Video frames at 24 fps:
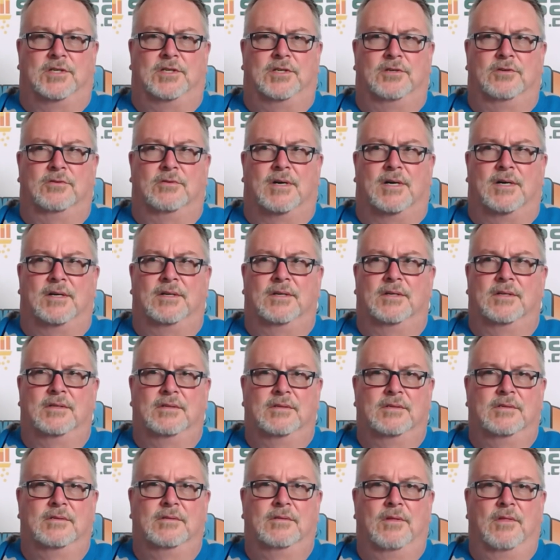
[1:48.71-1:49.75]
you on
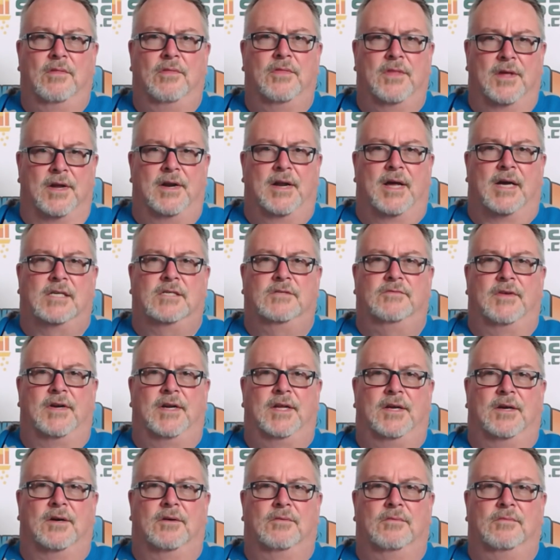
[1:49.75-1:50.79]
the next
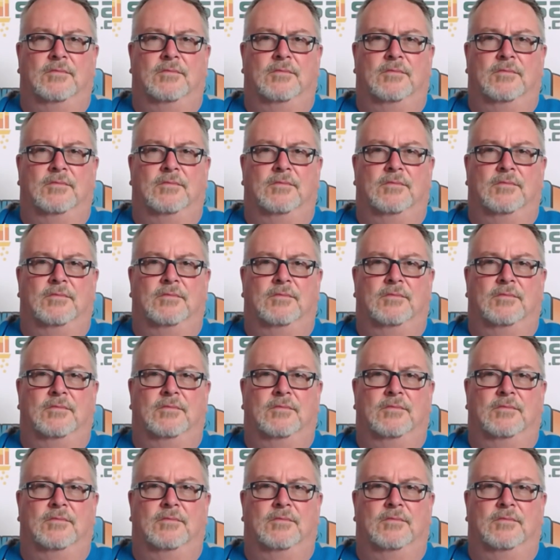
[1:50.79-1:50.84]
video.